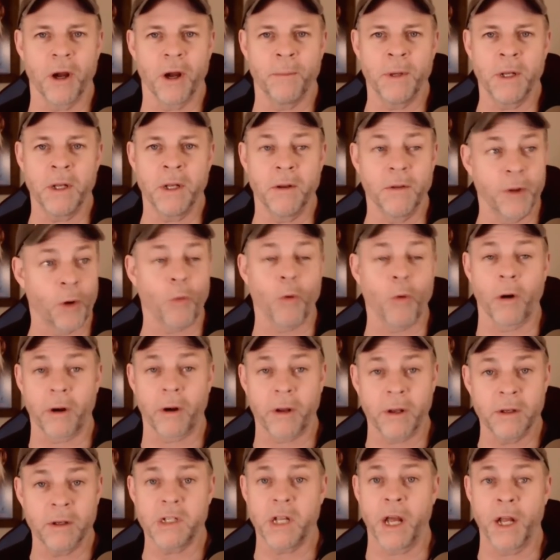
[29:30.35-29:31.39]
I mean, they're
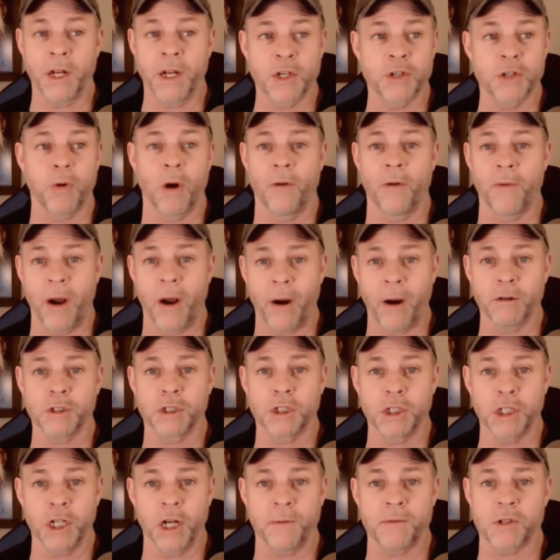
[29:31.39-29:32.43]
working 10, 12 hour
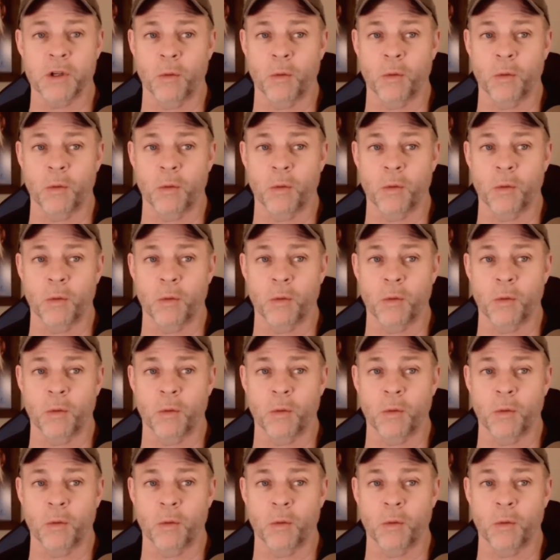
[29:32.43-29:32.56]
shifts,